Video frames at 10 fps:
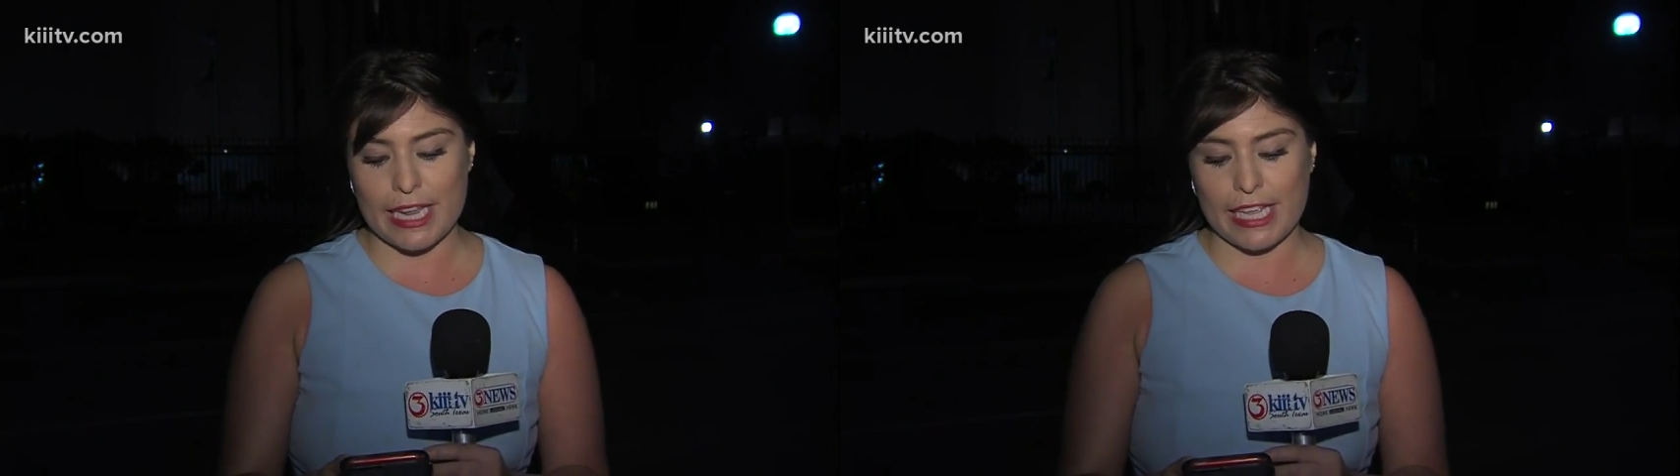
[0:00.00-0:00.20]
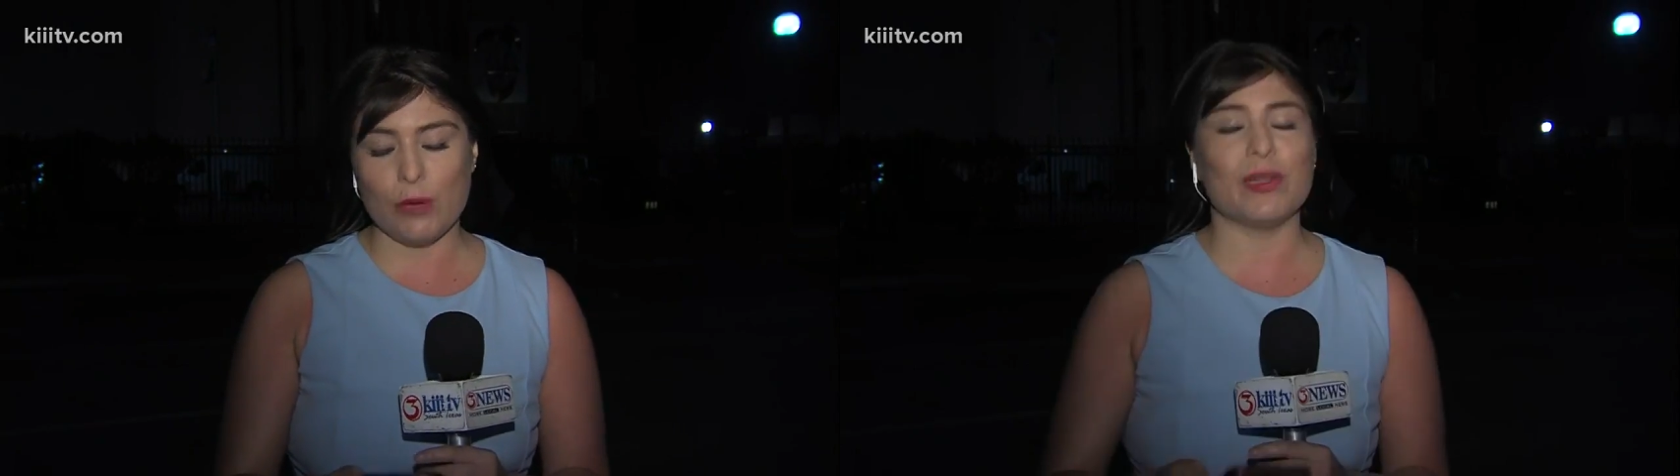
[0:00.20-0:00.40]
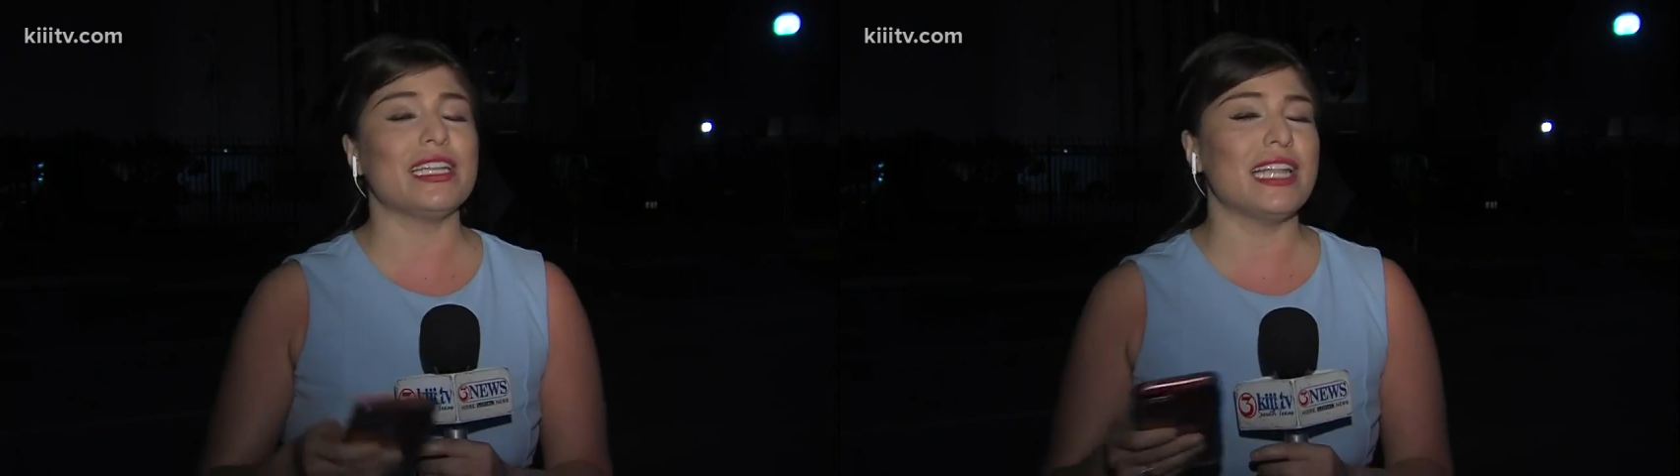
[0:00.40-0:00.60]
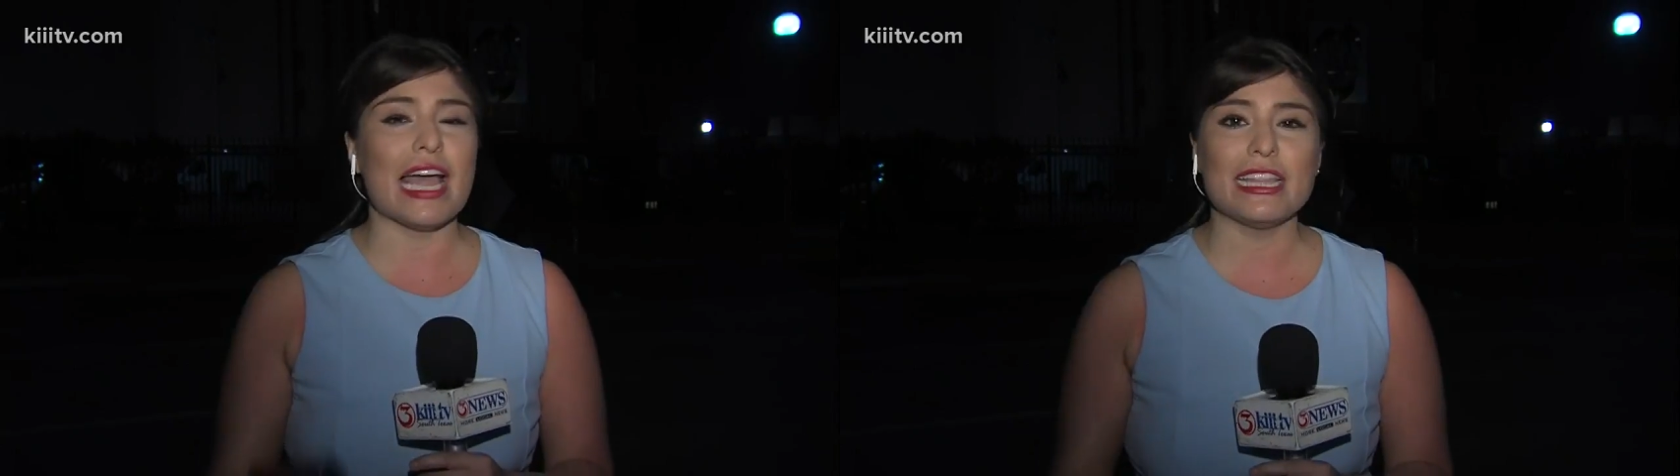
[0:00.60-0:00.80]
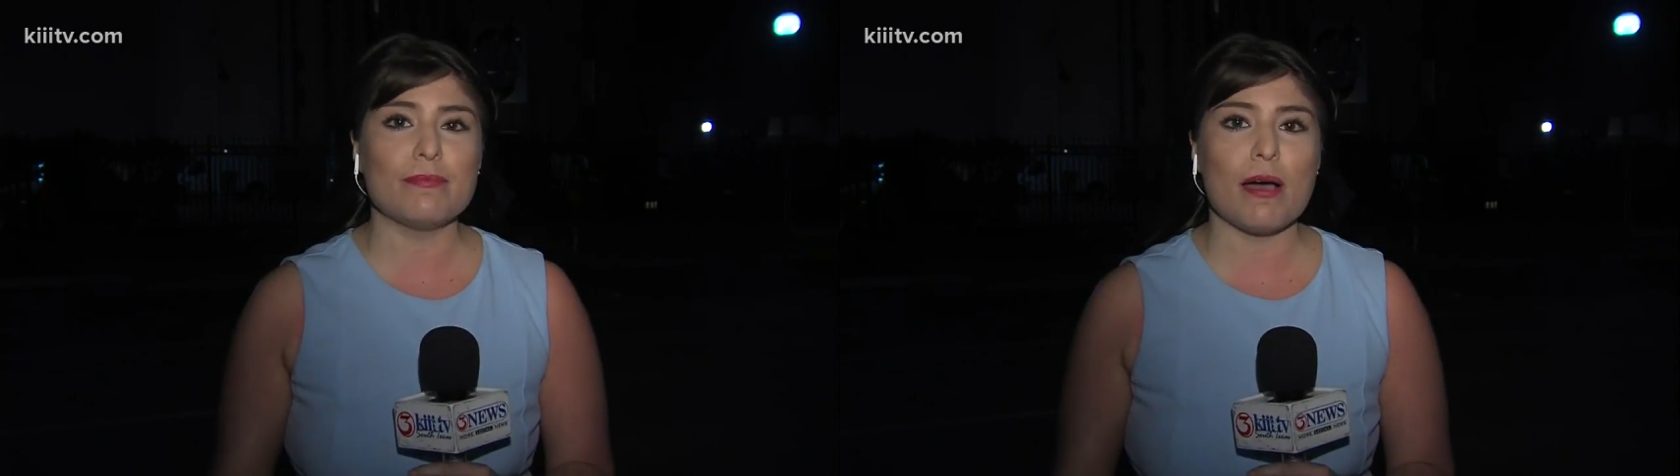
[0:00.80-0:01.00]
that he would
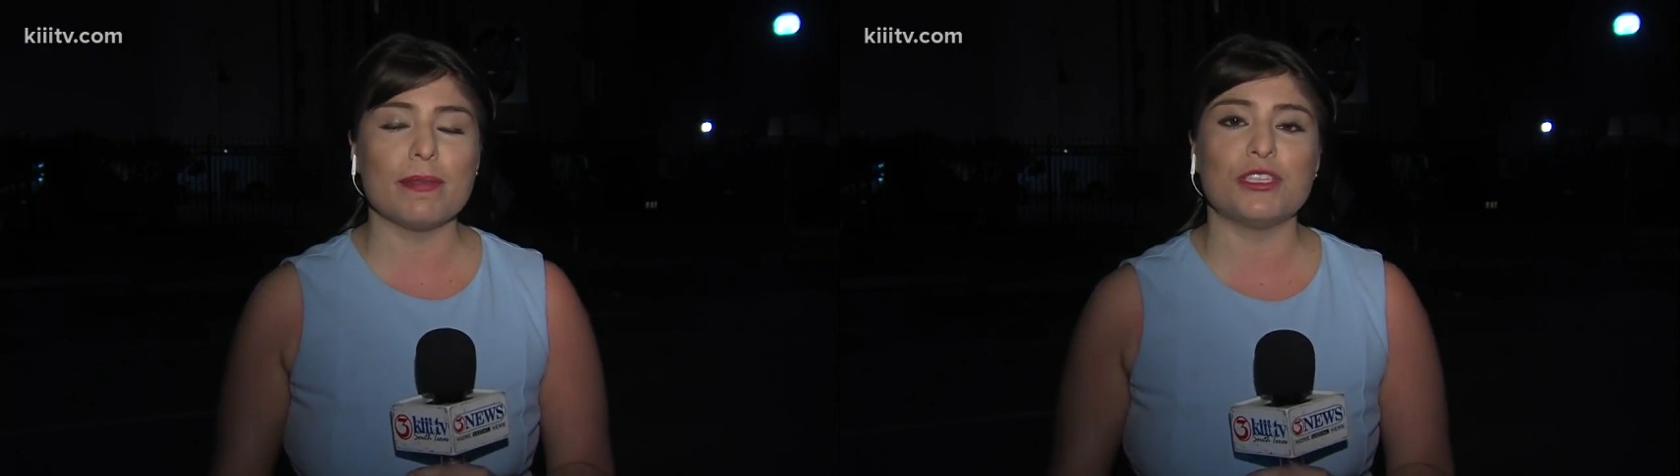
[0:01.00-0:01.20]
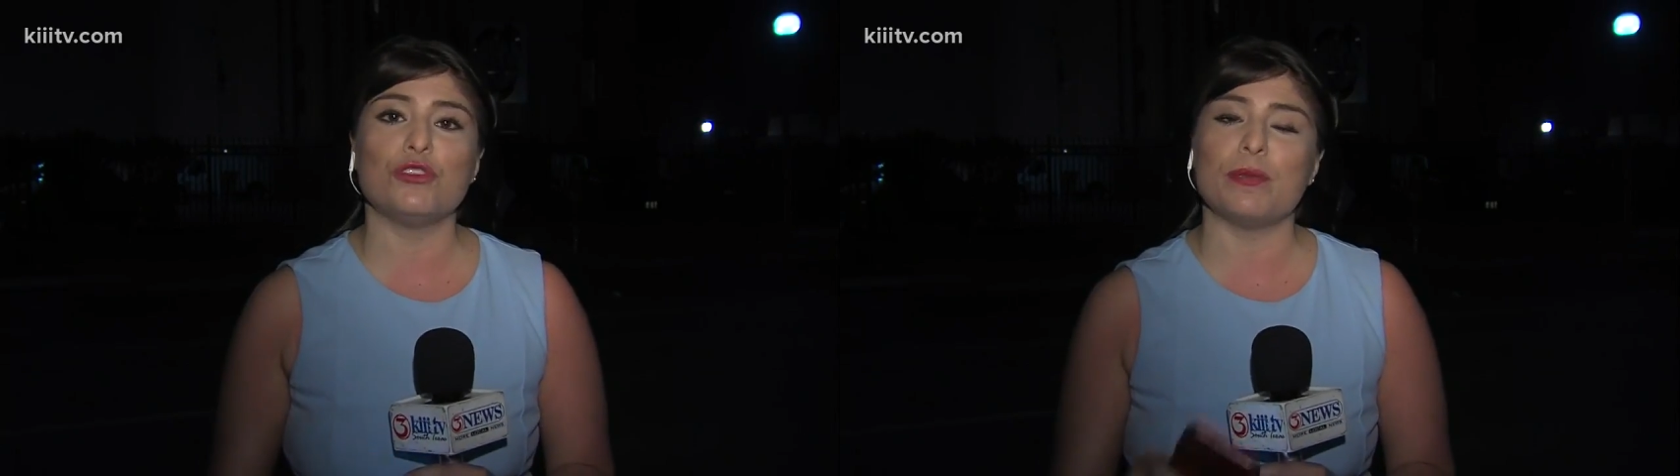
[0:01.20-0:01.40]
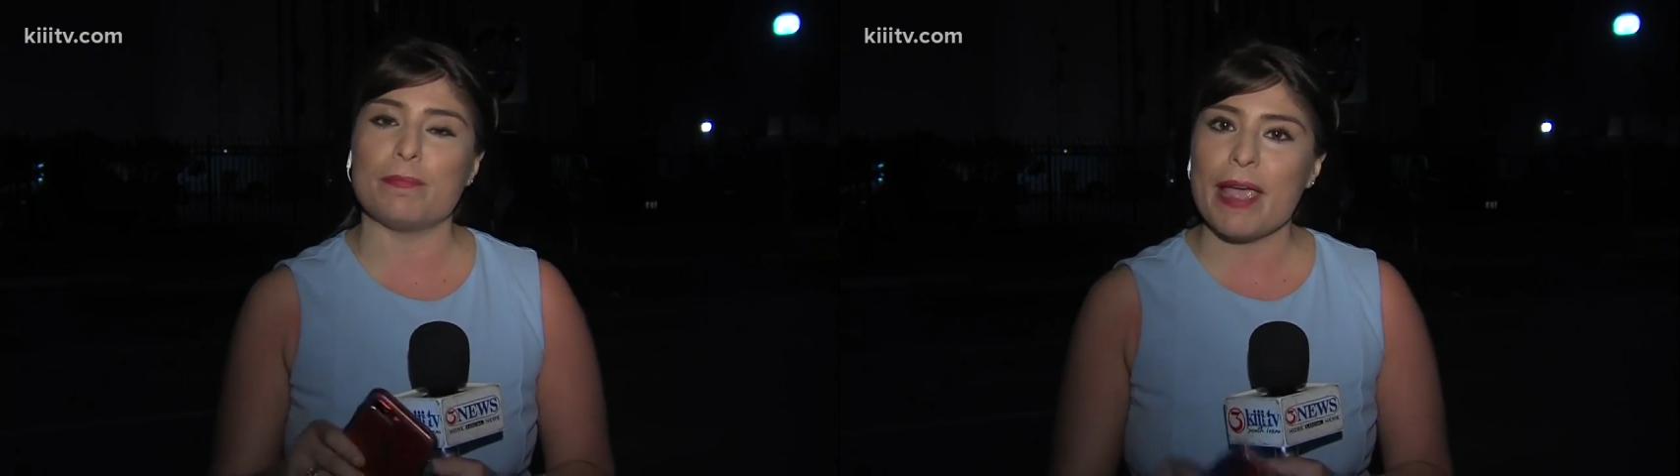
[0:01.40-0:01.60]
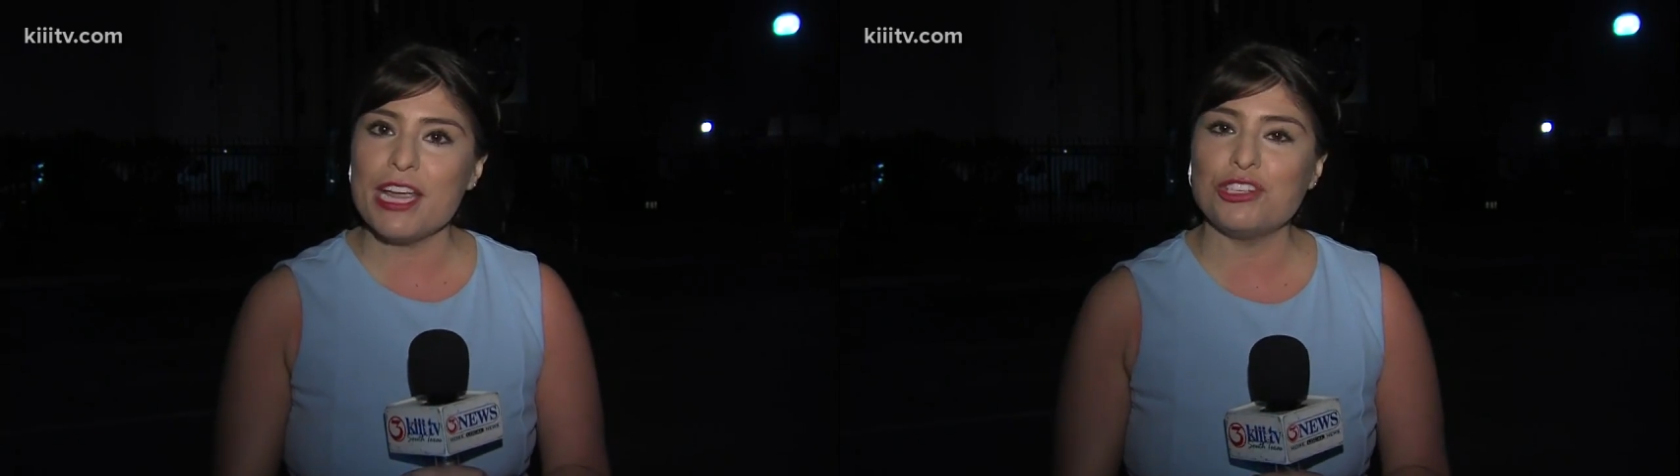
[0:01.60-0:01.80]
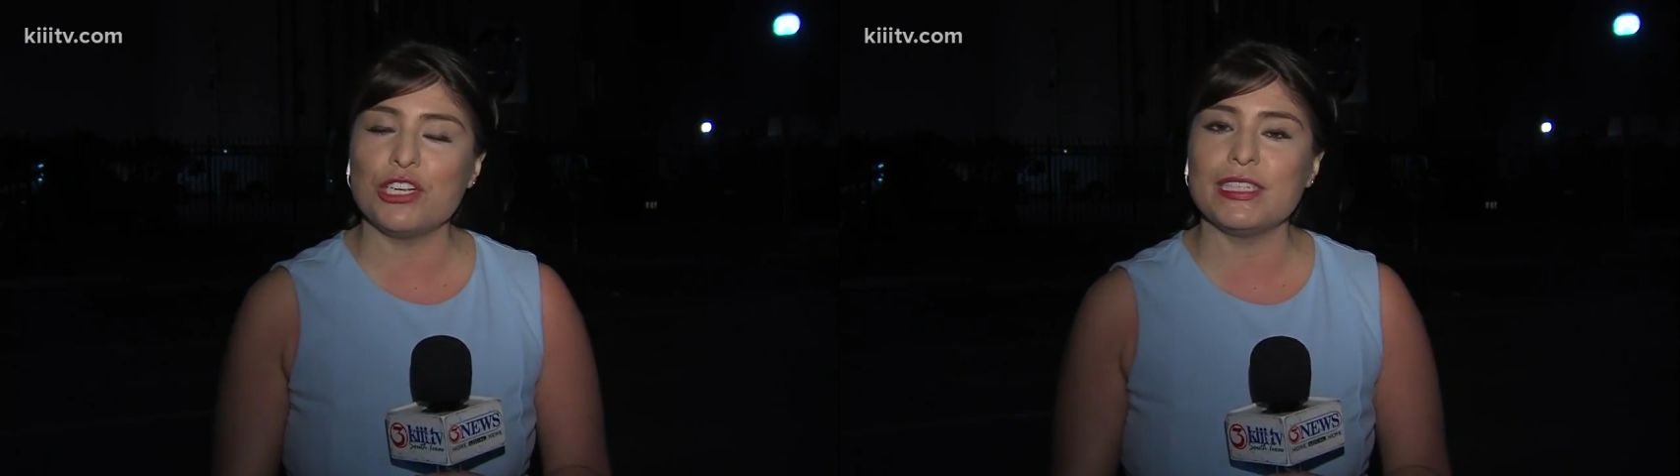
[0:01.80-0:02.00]
like the public to be
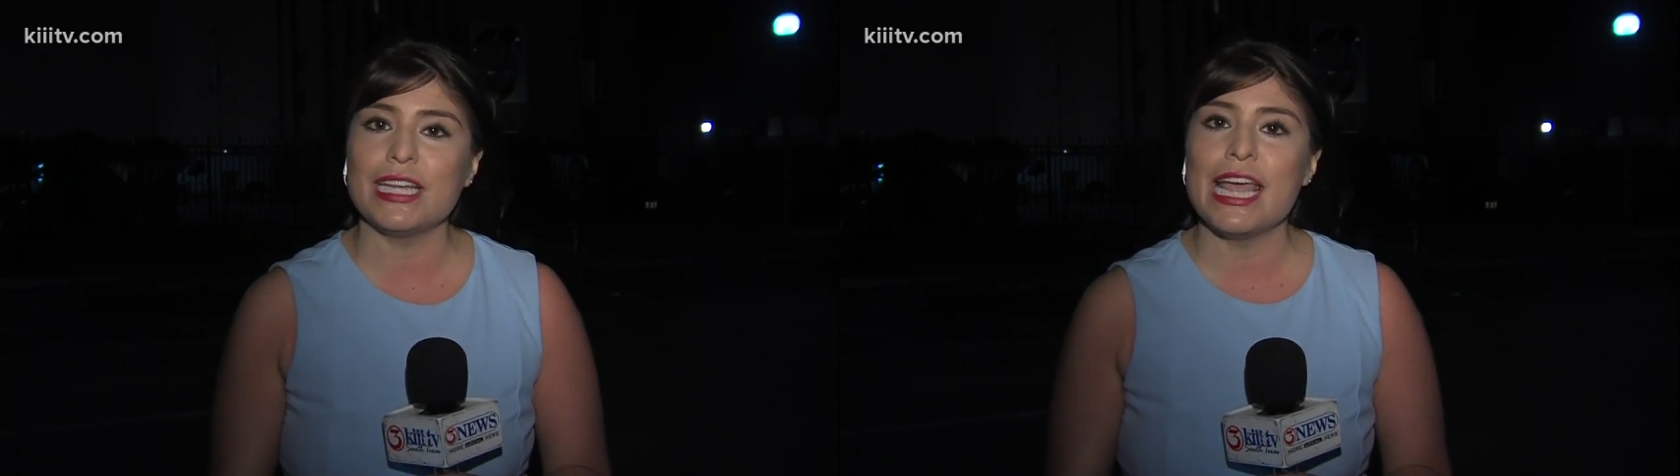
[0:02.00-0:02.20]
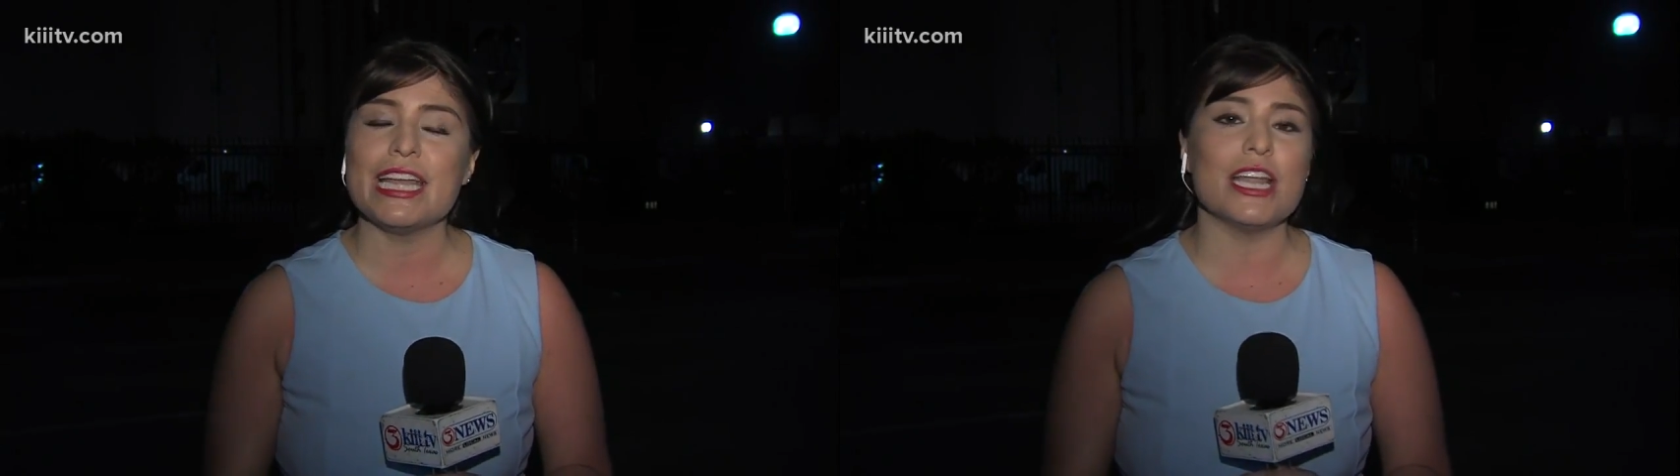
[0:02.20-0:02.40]
patient,